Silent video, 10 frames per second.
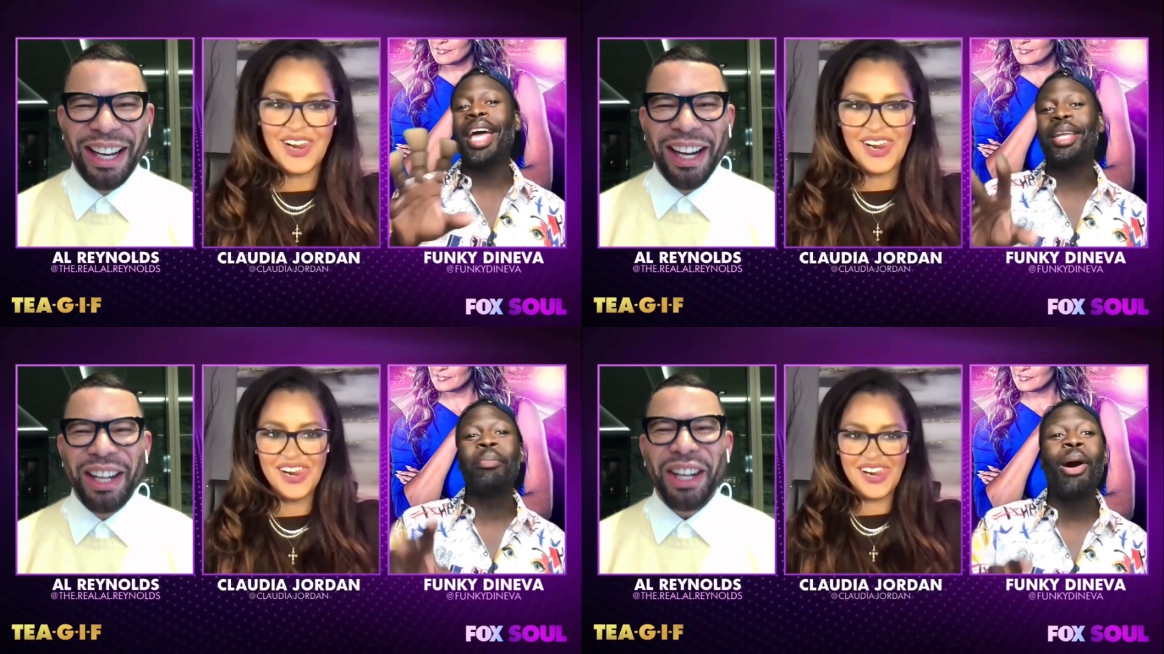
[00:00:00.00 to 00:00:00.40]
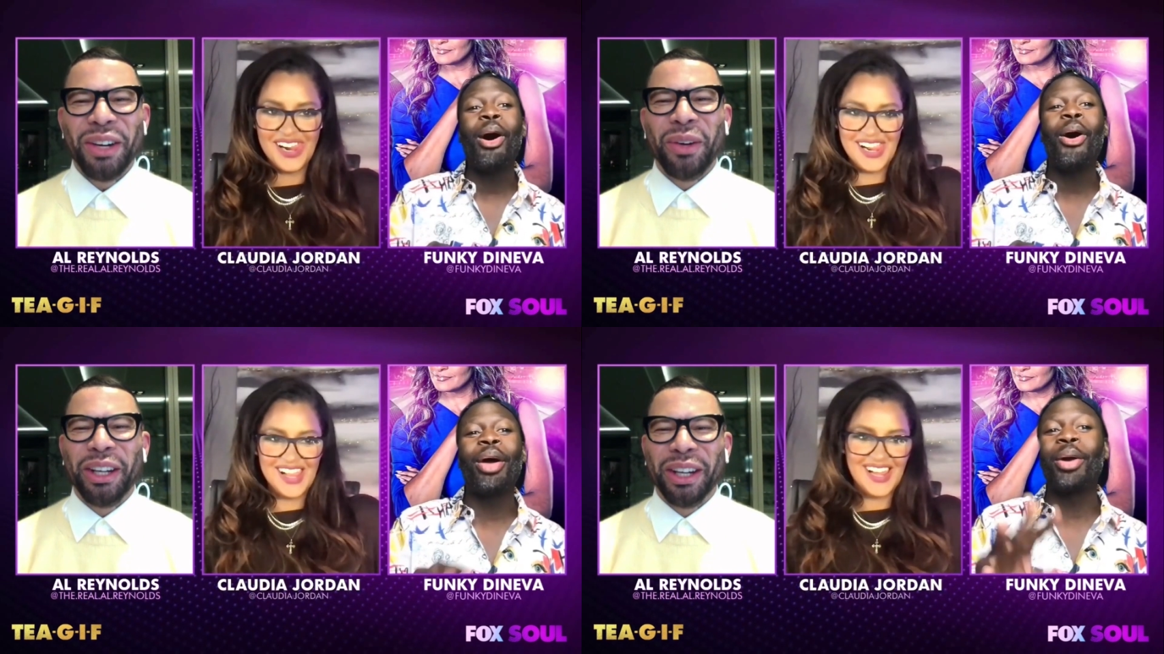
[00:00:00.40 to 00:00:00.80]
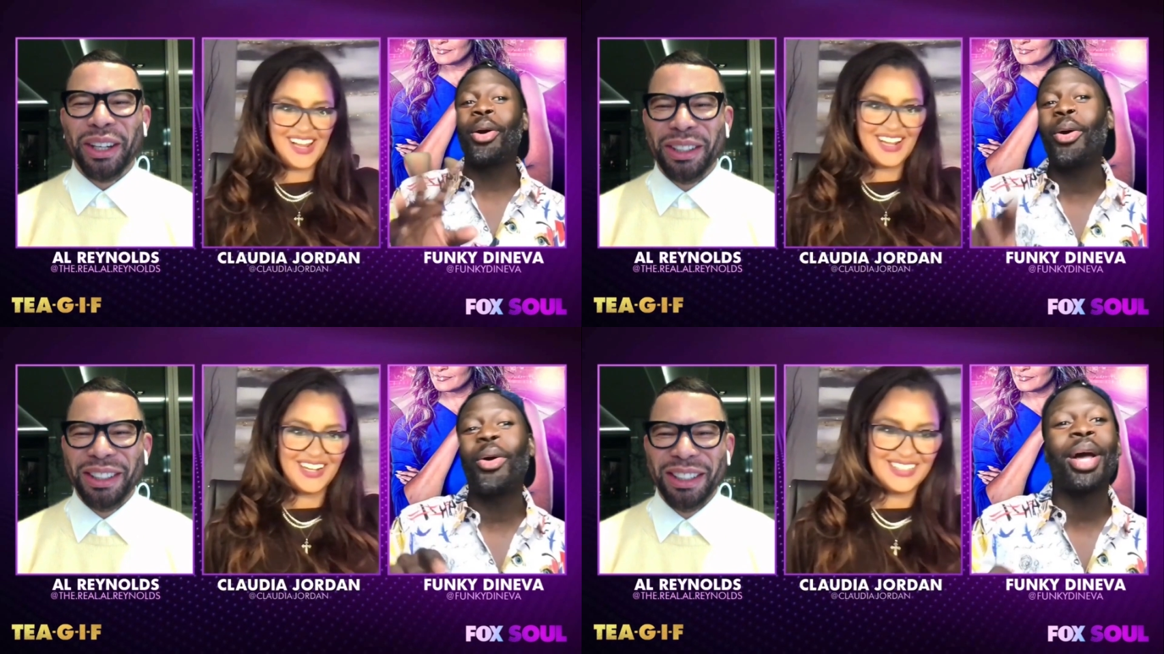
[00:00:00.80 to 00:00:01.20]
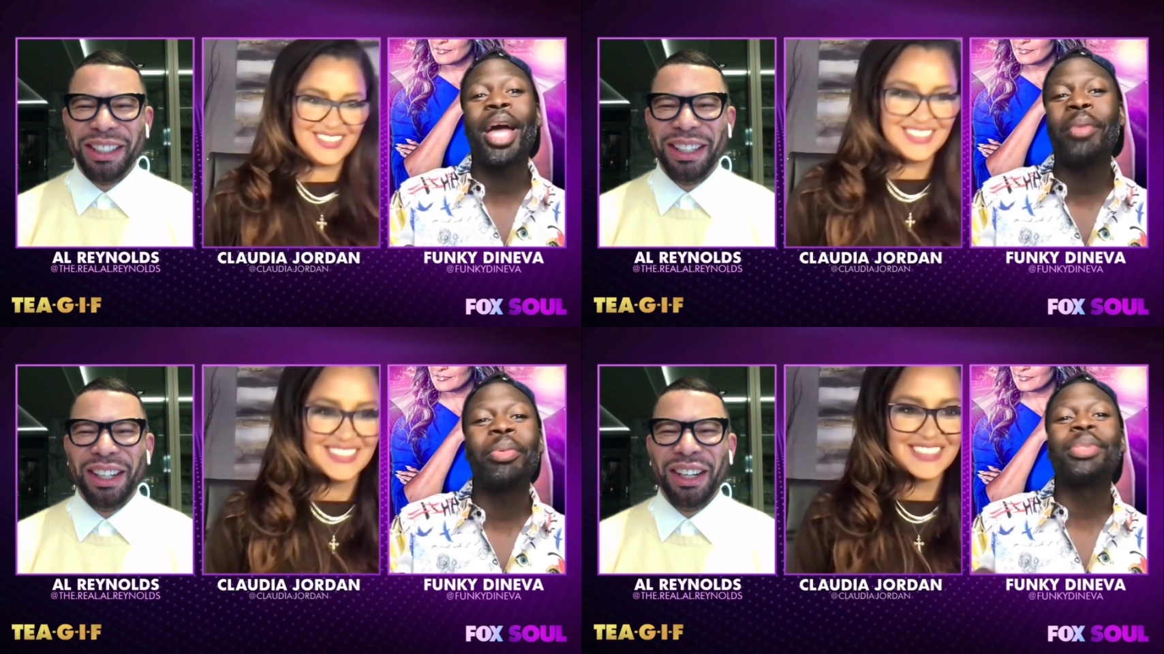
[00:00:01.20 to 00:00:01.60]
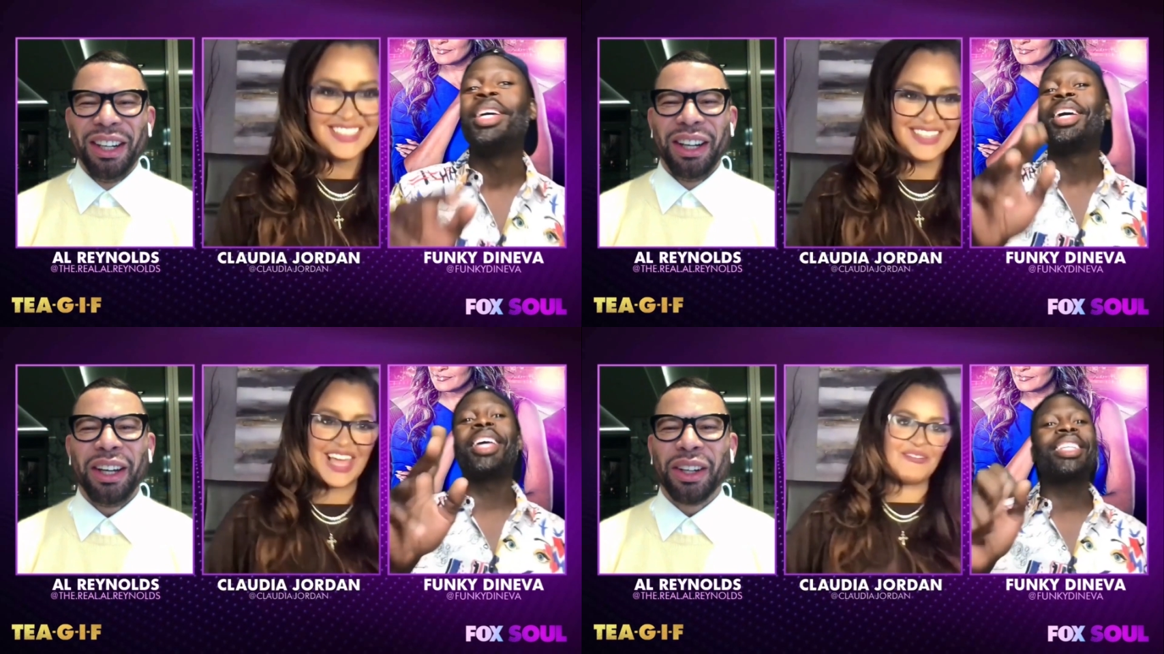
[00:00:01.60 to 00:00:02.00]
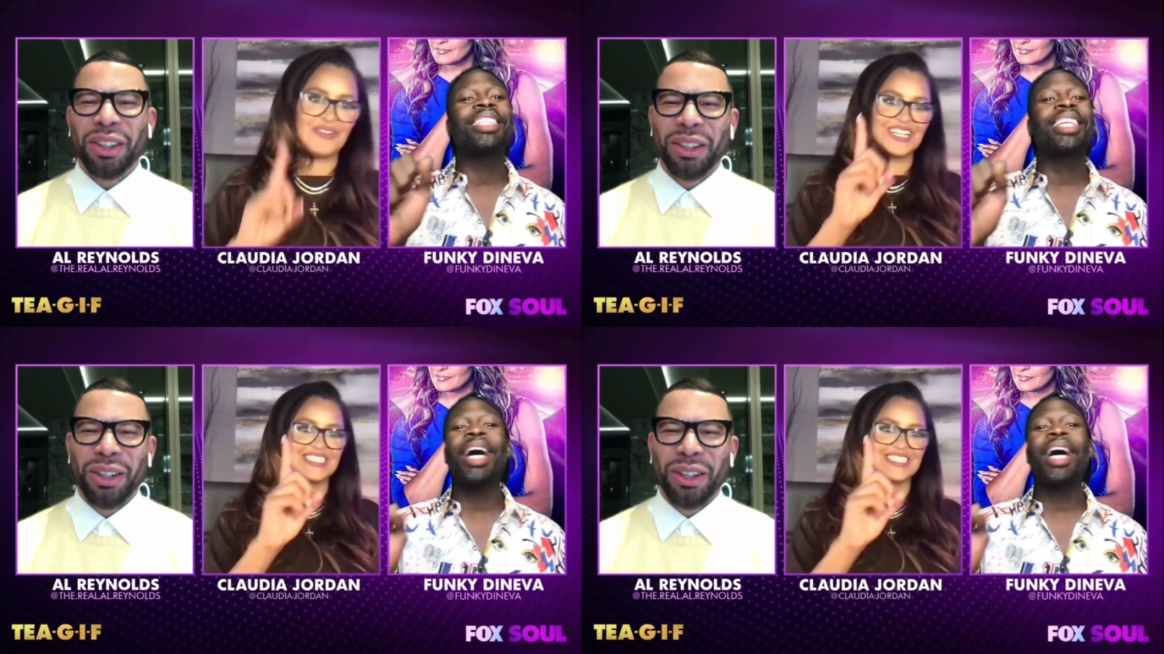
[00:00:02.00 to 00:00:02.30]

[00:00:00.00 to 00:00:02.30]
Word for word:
Speaker 1: at the mall. Here we go. That one